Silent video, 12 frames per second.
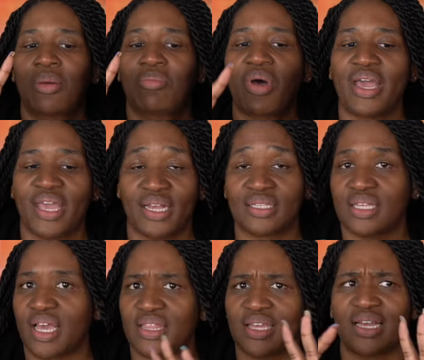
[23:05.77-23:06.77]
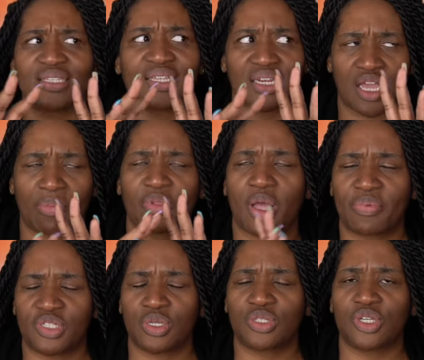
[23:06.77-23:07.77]
My guess, like I think I said a couple
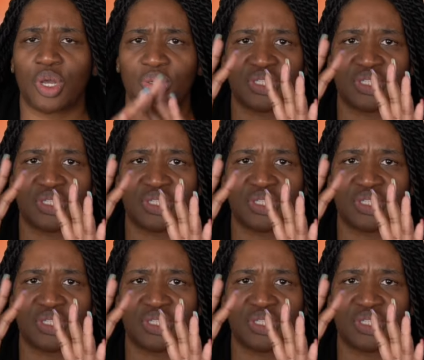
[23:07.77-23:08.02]
episodes ago,